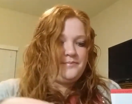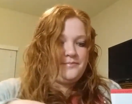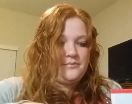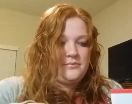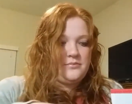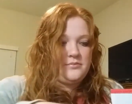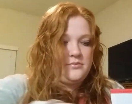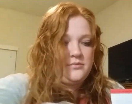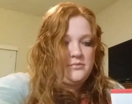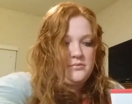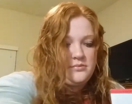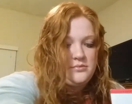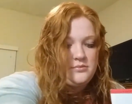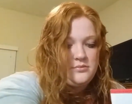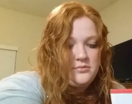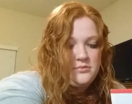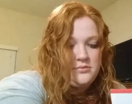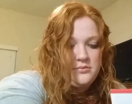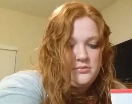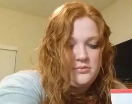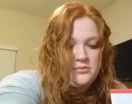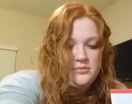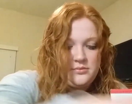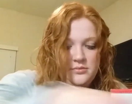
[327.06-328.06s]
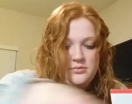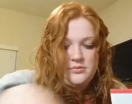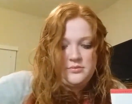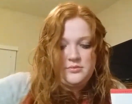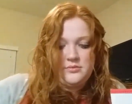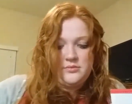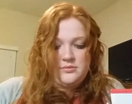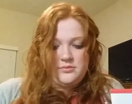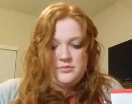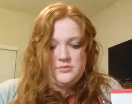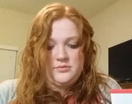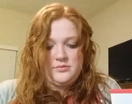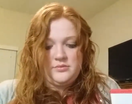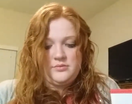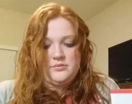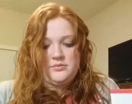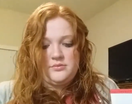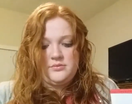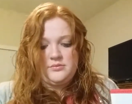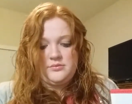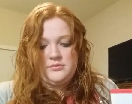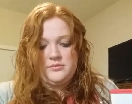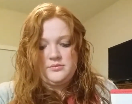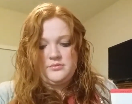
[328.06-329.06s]

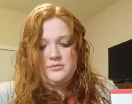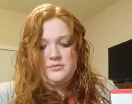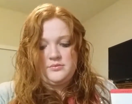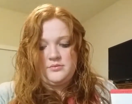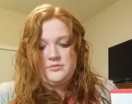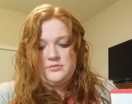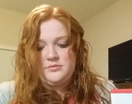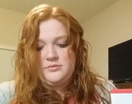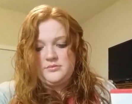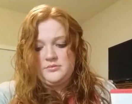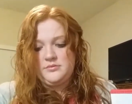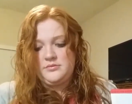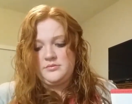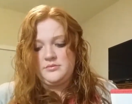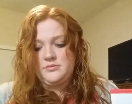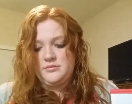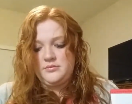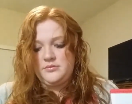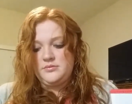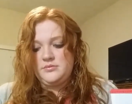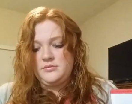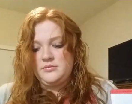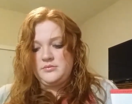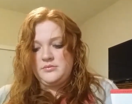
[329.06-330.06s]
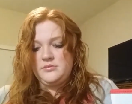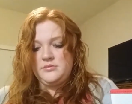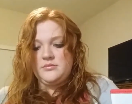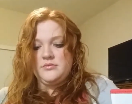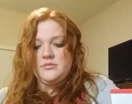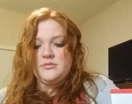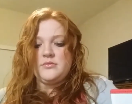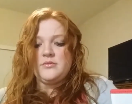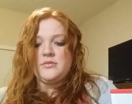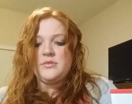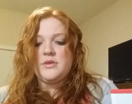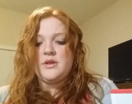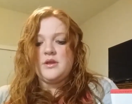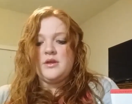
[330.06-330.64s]
Nothing is said.